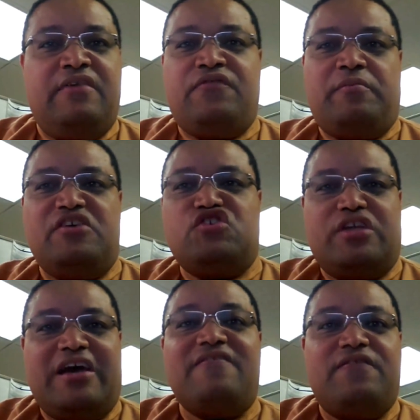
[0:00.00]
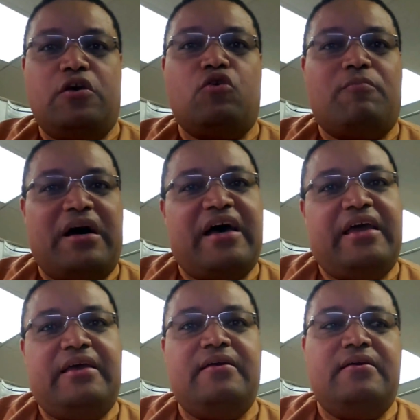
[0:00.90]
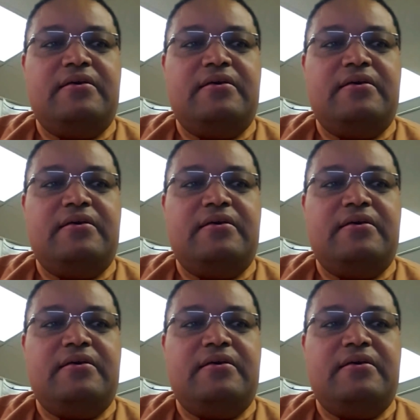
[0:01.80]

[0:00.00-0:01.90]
information that I feel my